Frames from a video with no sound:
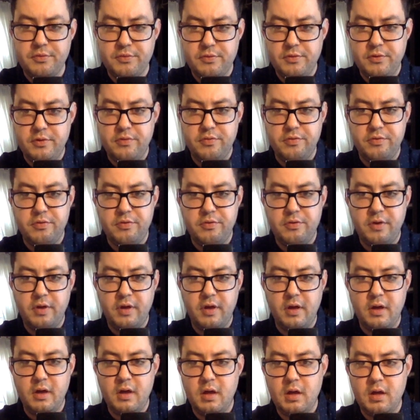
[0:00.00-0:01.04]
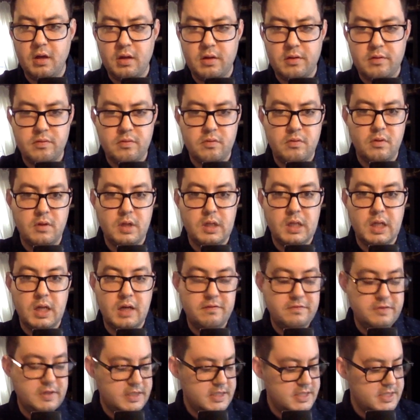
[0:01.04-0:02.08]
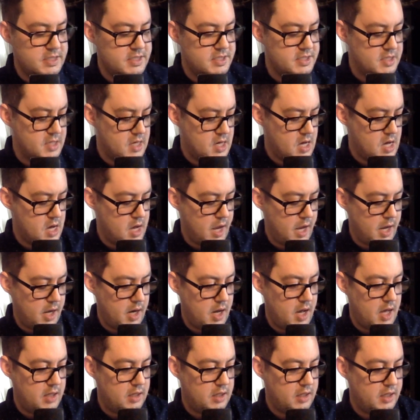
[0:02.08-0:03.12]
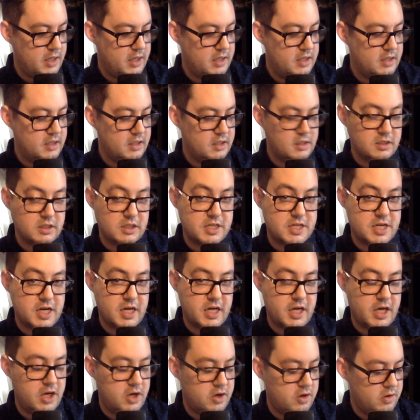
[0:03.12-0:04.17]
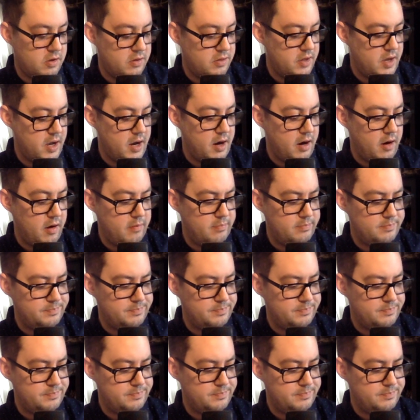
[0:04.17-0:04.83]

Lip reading: You can see, lovely design. I like the little ducky on there.